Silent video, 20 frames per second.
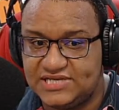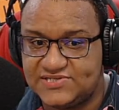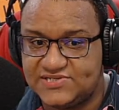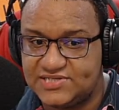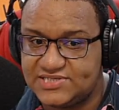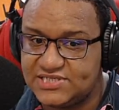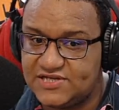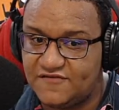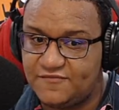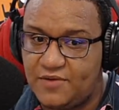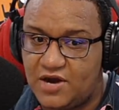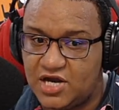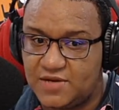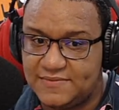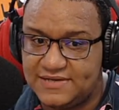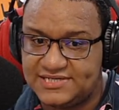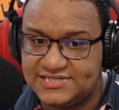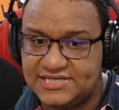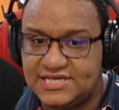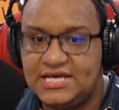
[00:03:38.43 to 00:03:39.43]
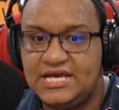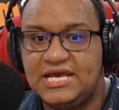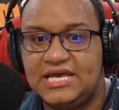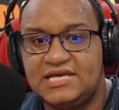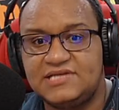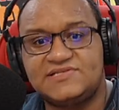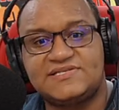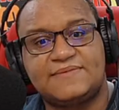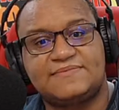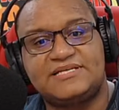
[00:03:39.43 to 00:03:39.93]
a sitting of Parliament
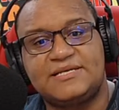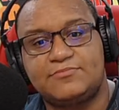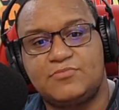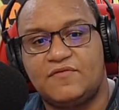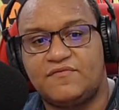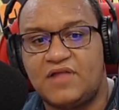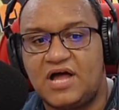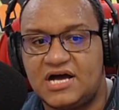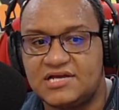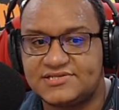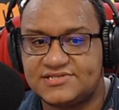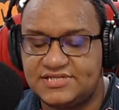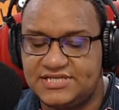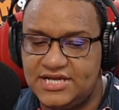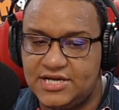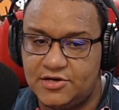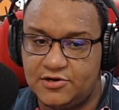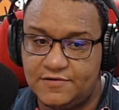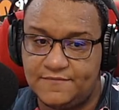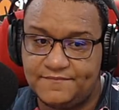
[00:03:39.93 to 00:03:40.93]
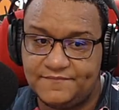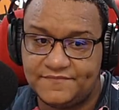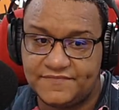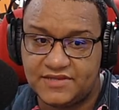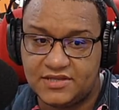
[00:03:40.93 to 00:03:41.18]
in September of last year.